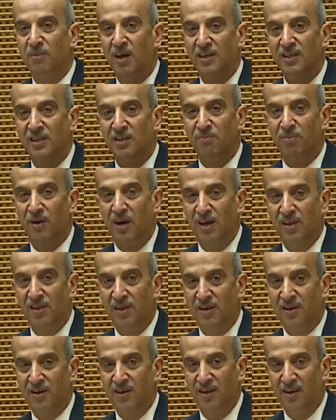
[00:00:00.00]
My dear
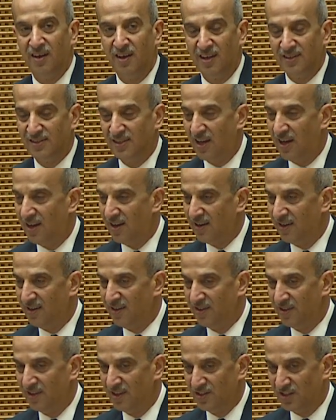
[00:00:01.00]
brother Lazar
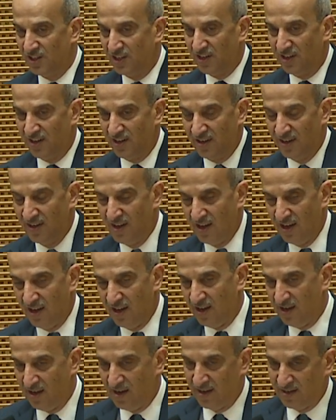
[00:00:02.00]
in the general
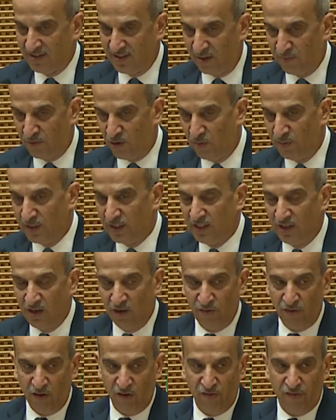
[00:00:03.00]
subcommittee
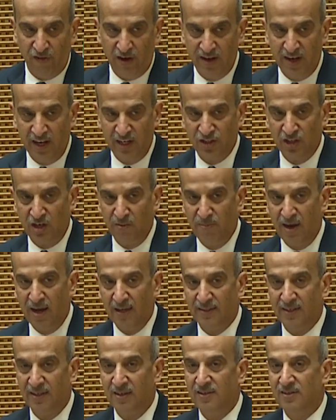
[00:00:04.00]
of financial
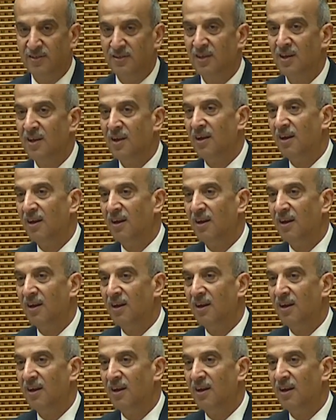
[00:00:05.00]
matters.